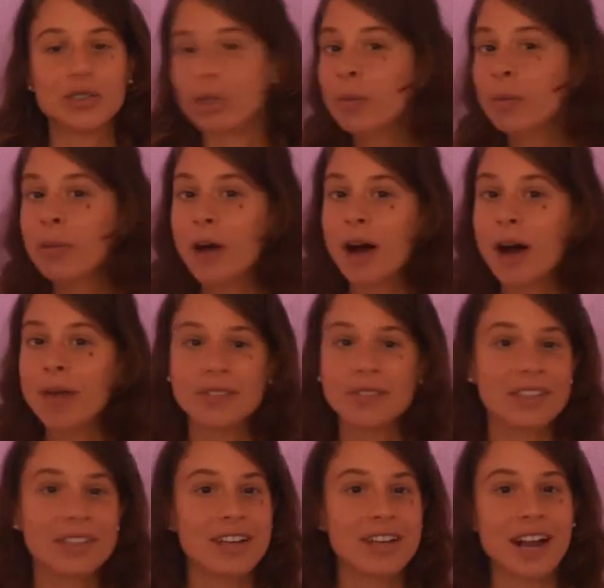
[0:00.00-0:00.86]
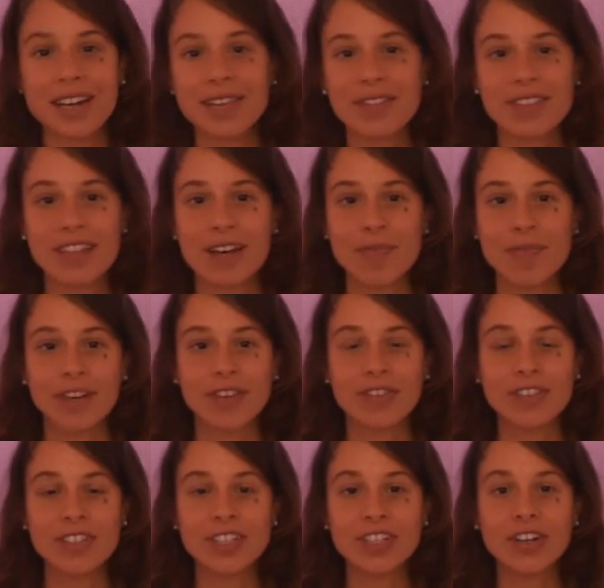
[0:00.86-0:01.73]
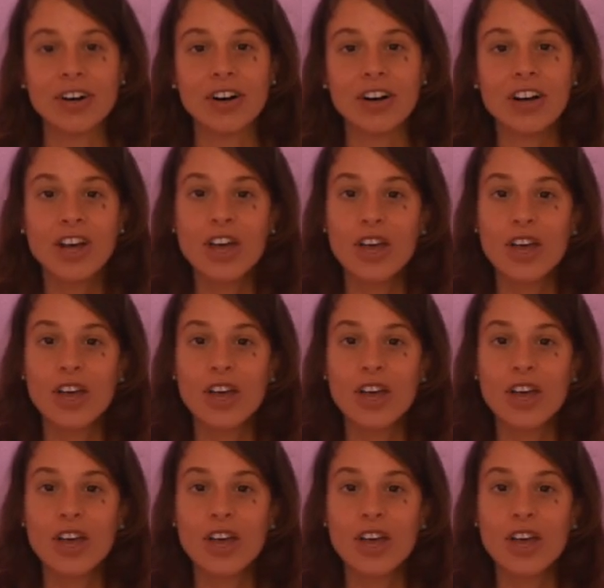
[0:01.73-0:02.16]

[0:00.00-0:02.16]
Two problems is not even that big of a deal.